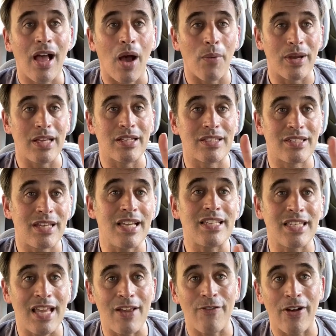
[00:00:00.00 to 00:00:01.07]
I want you to stay
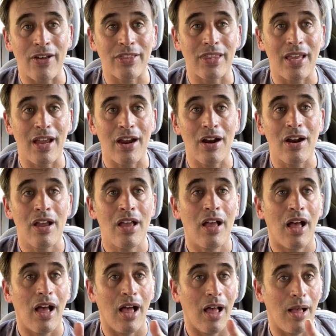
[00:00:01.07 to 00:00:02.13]
safe out there.
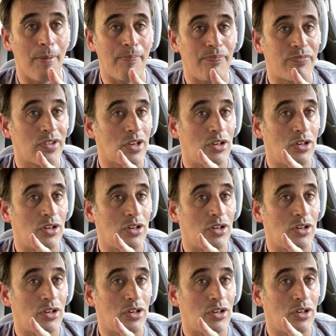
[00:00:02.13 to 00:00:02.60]
Um,